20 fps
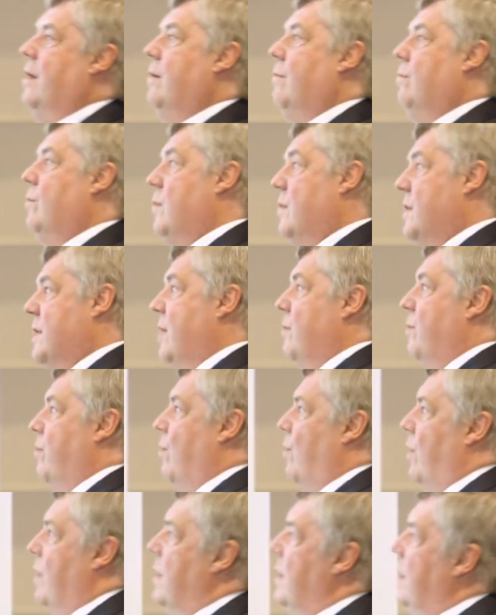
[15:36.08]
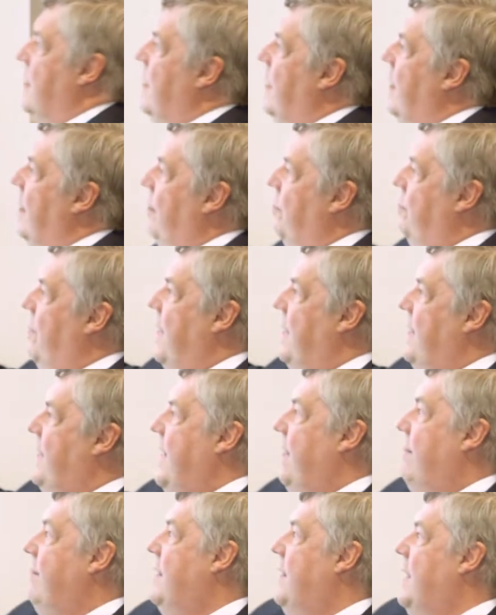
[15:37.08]
most important, on page
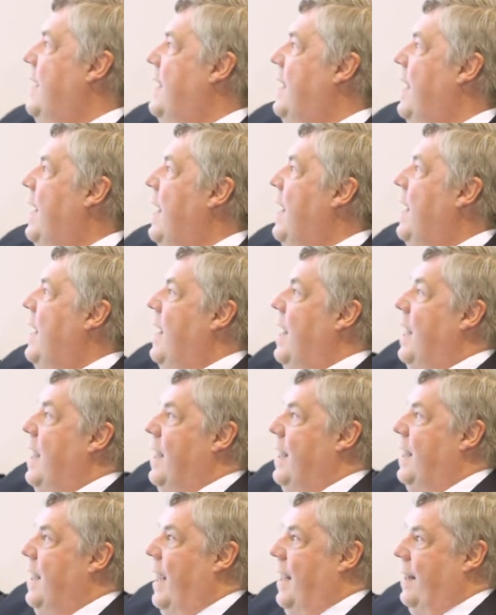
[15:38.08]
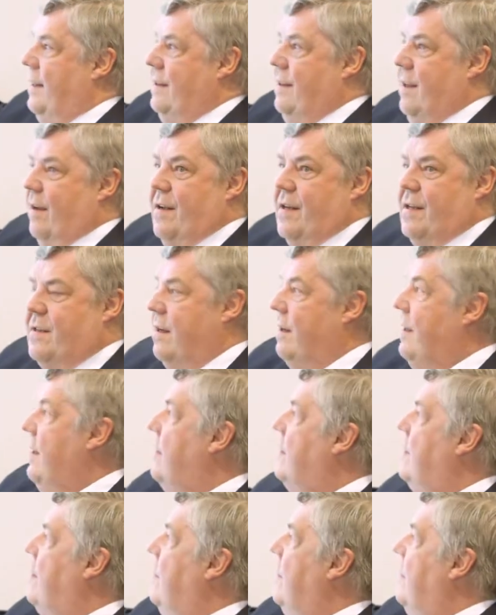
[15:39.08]
17, that the
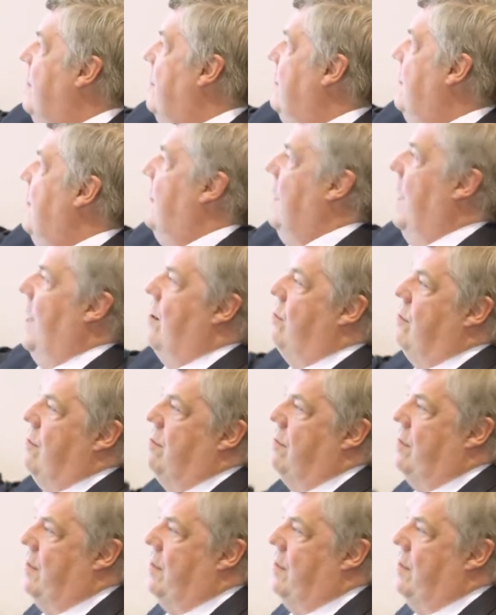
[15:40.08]
results do not allow to